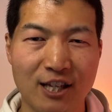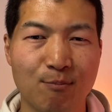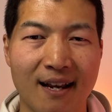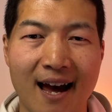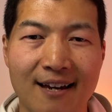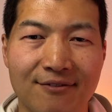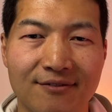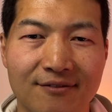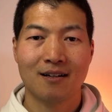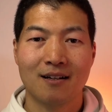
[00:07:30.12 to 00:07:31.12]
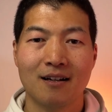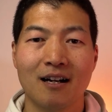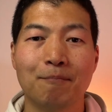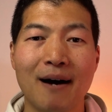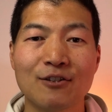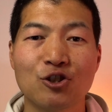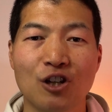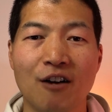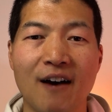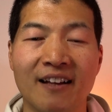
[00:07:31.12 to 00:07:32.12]
my life, a bunch
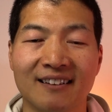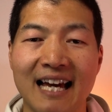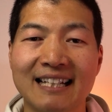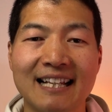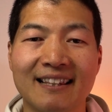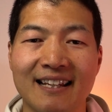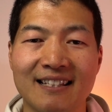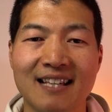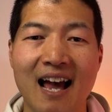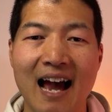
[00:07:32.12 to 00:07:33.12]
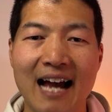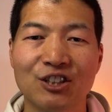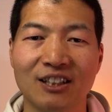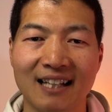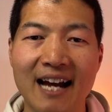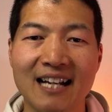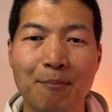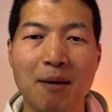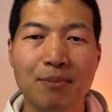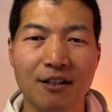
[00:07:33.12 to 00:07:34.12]
of unlikely things had to line up
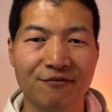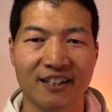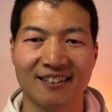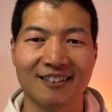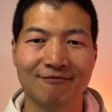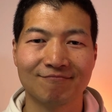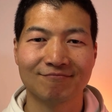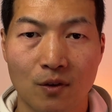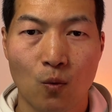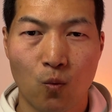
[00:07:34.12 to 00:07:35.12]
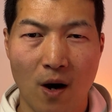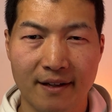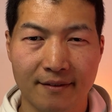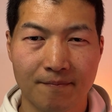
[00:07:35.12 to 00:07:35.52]
perfectly. 1.